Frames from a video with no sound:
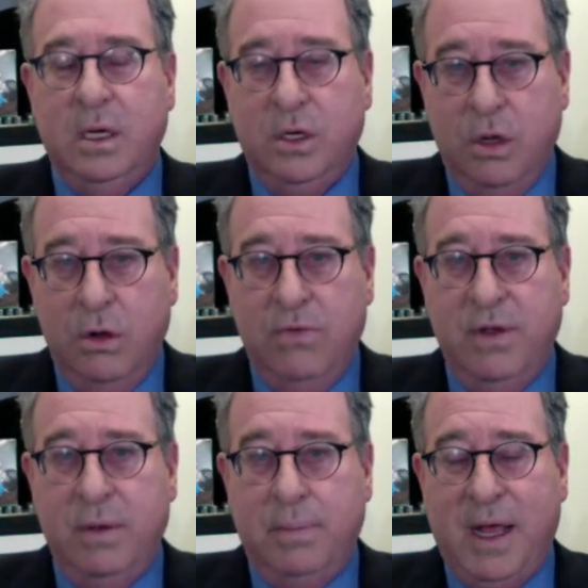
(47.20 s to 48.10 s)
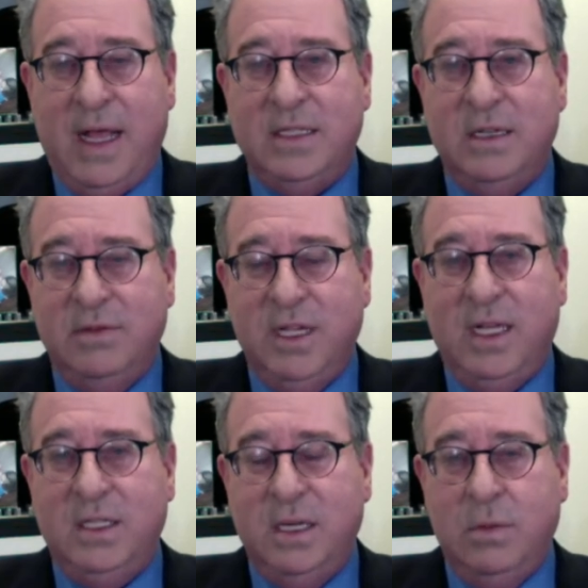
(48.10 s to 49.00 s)
COVID positive
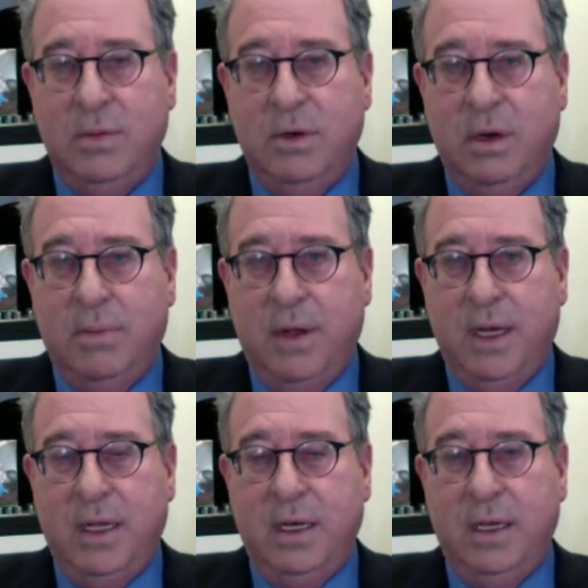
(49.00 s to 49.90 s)
tests in women who are pregnant.